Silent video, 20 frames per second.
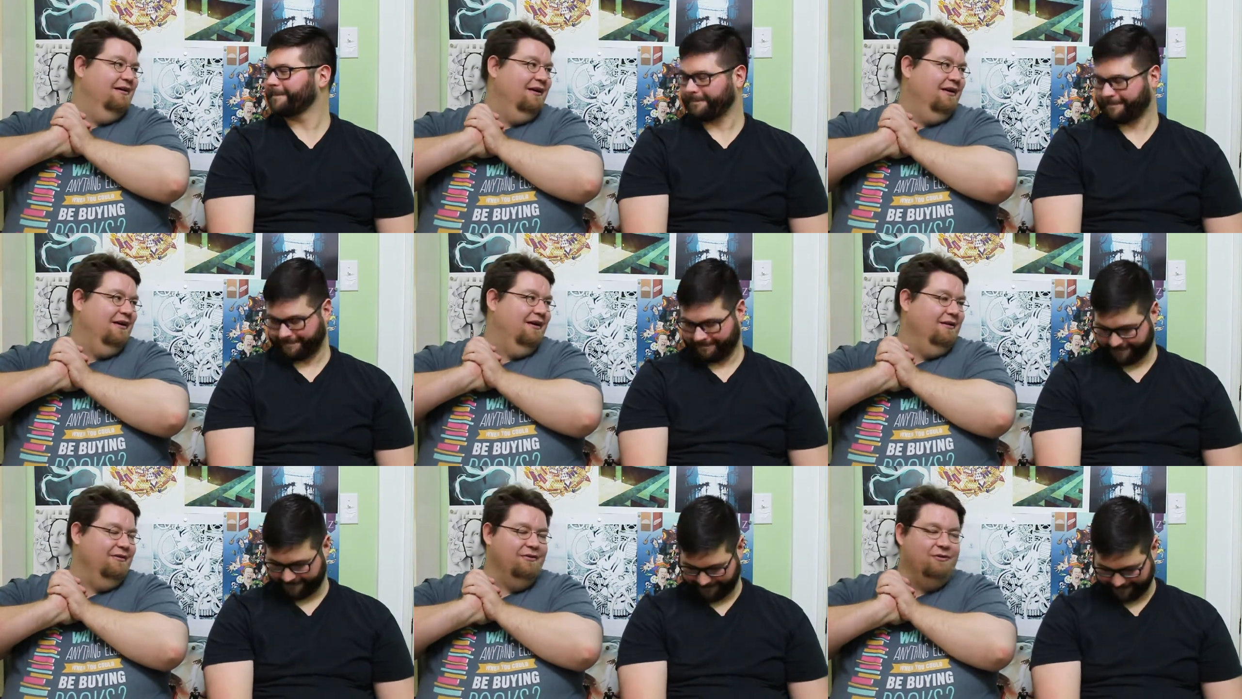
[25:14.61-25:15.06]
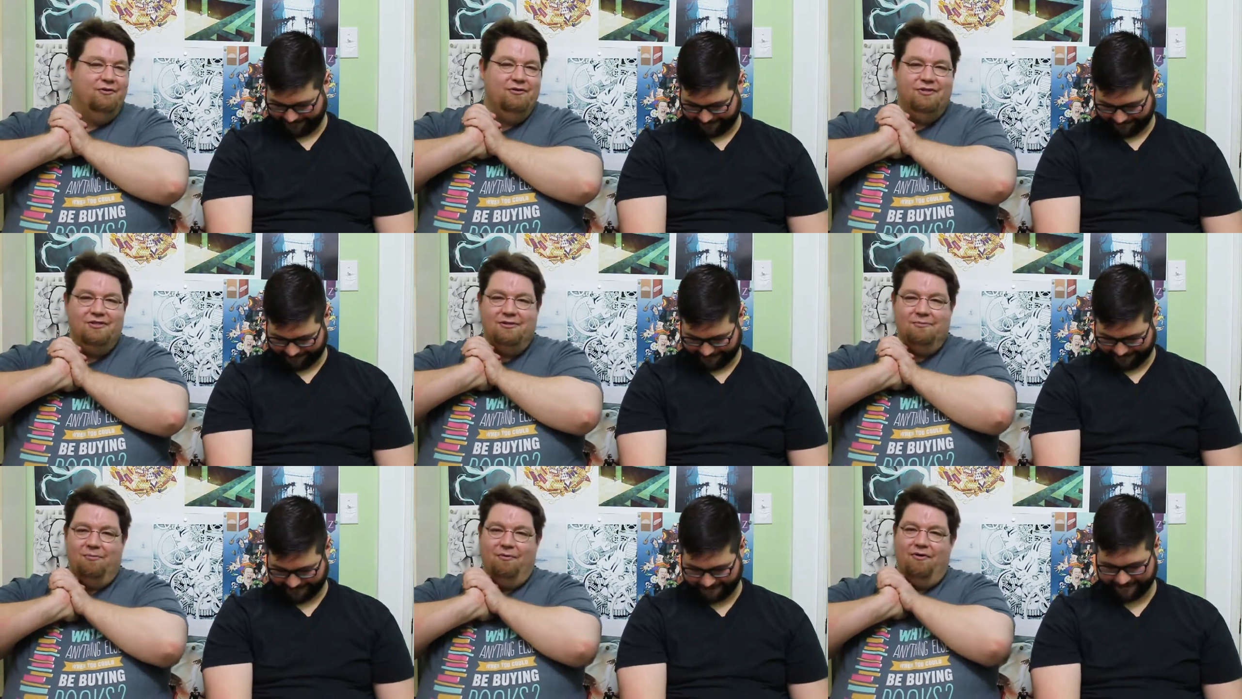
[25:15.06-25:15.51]
Speaker 1: Uh, mm-hmm. You
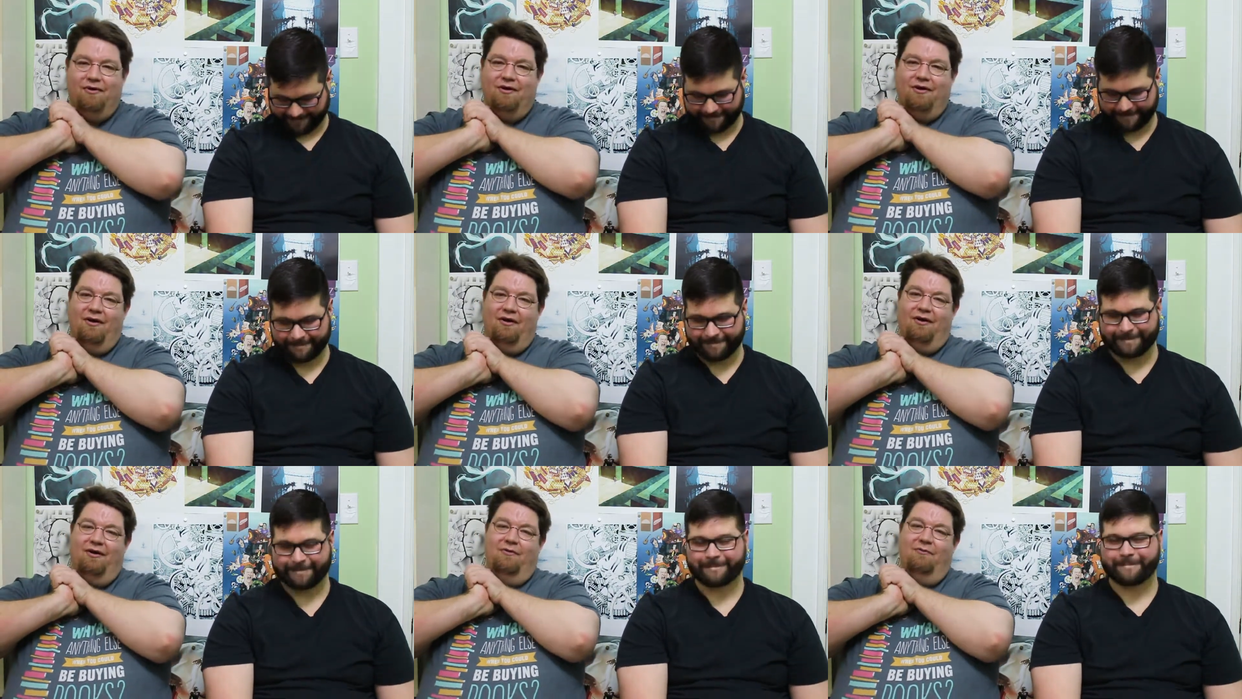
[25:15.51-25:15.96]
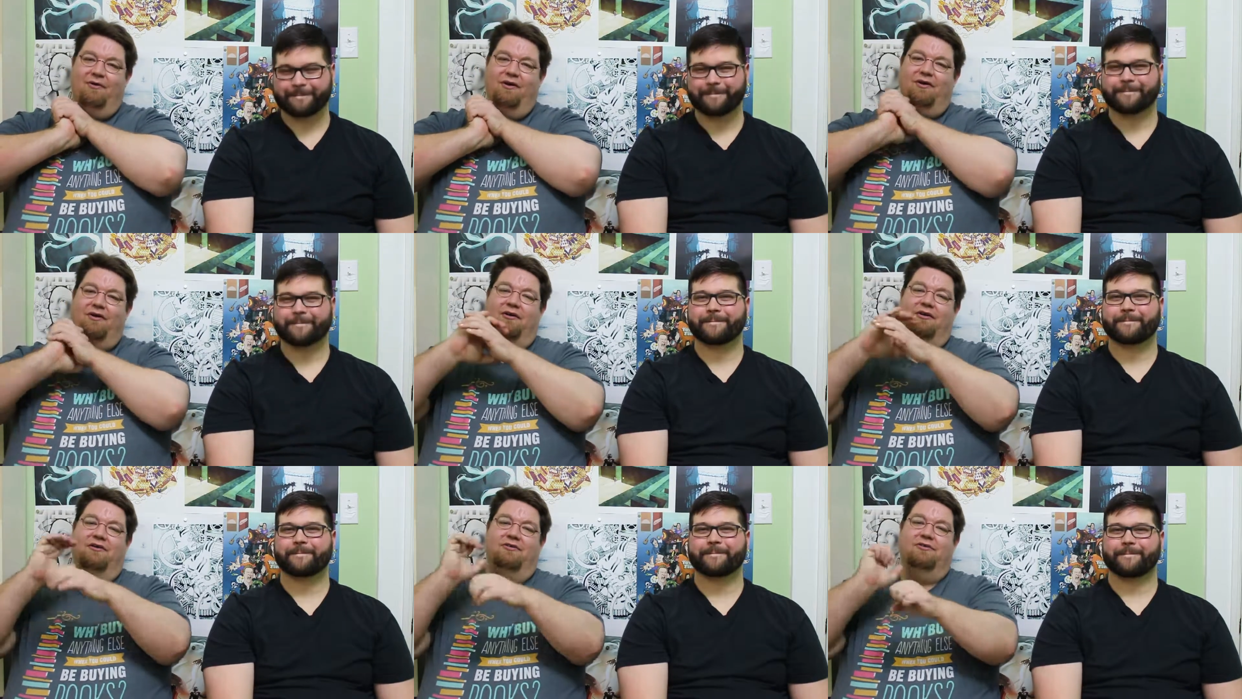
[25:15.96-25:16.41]
can support our
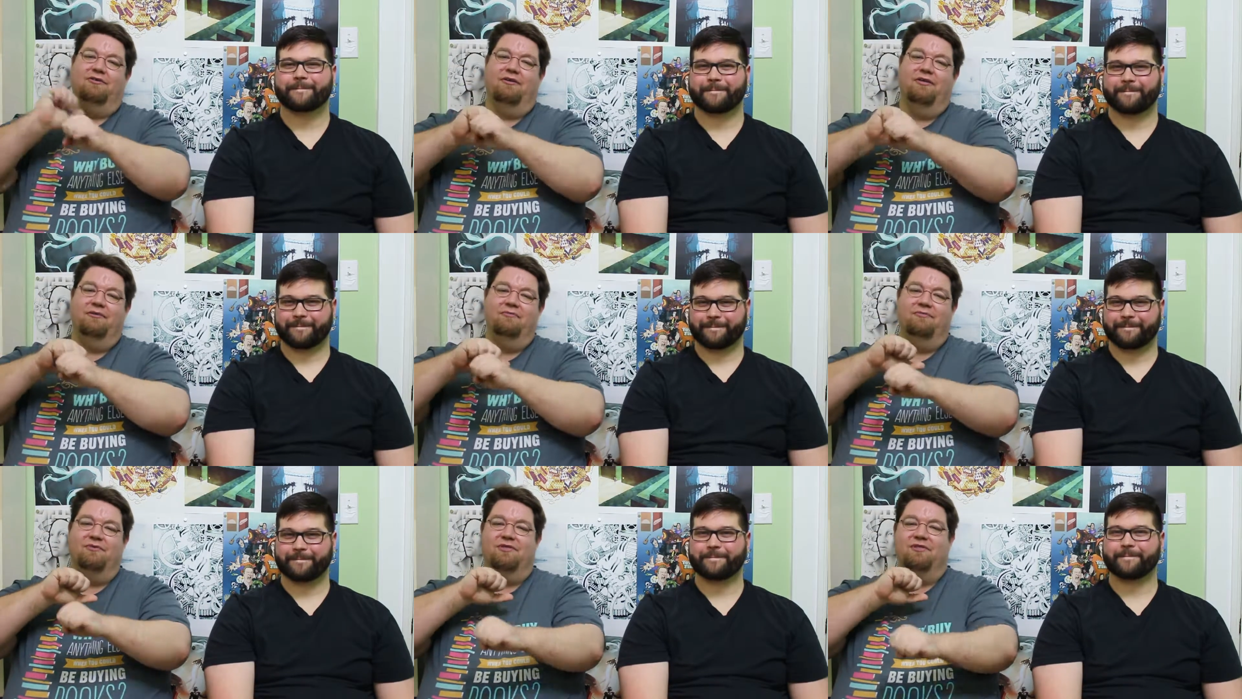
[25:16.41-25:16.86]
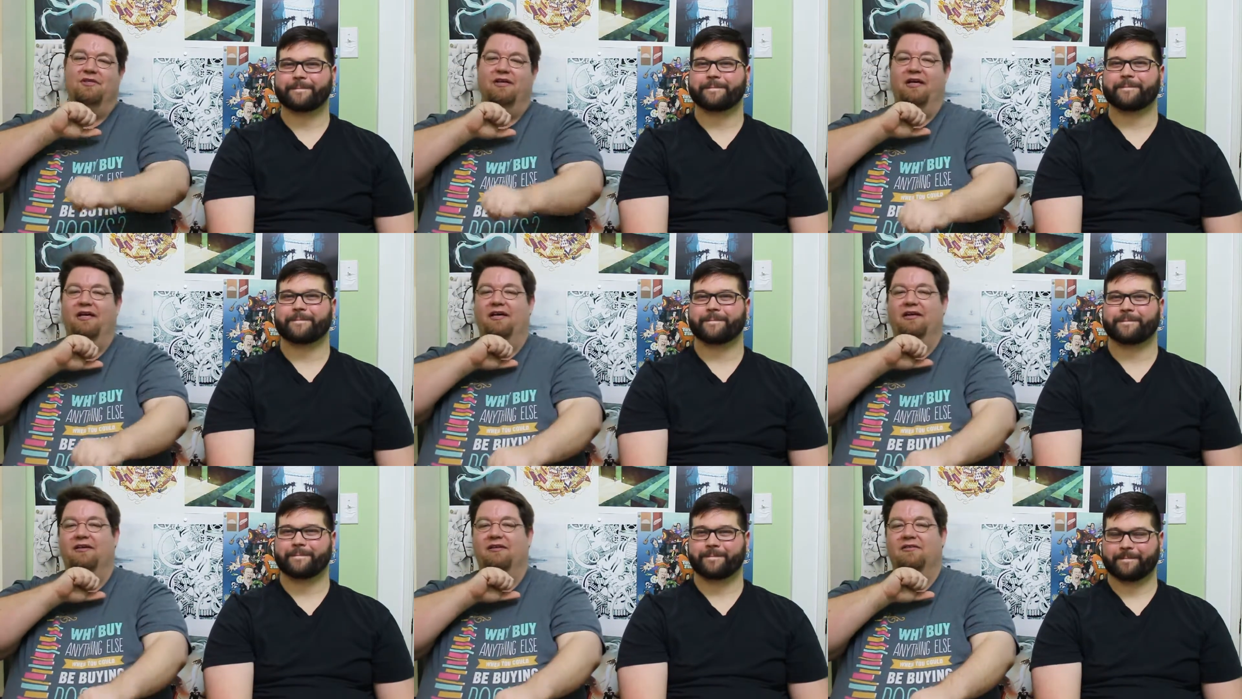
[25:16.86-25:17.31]
work, our streams,
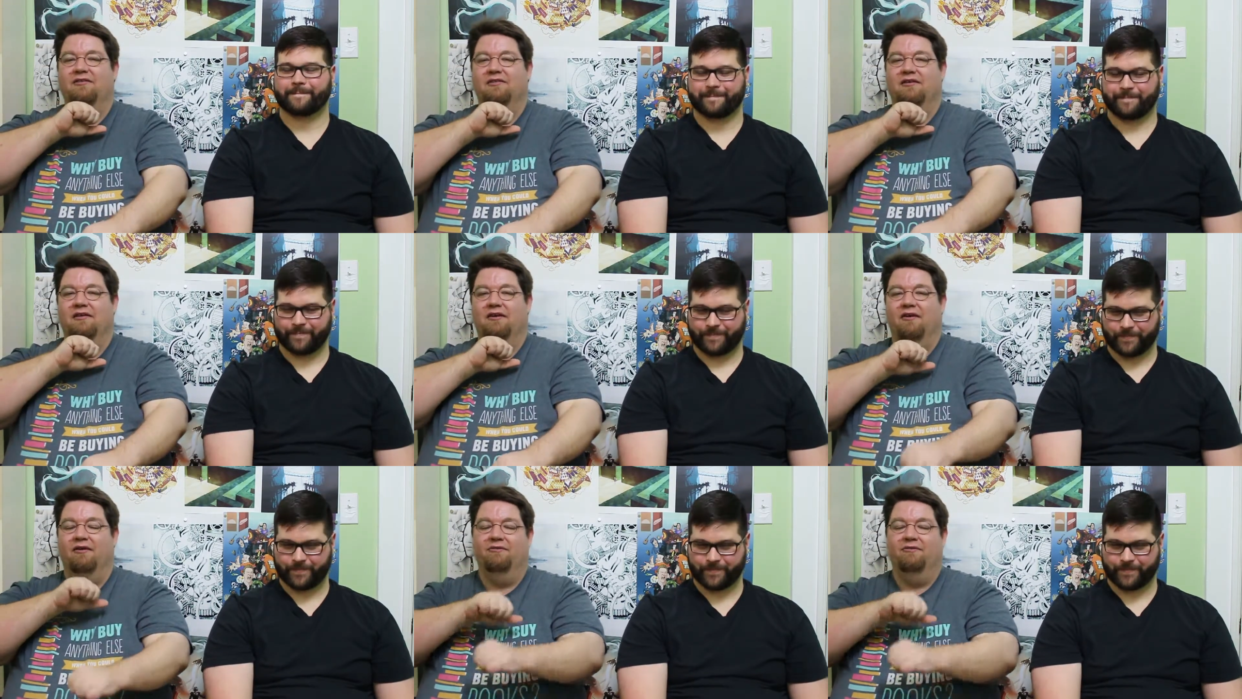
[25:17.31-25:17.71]
and uh,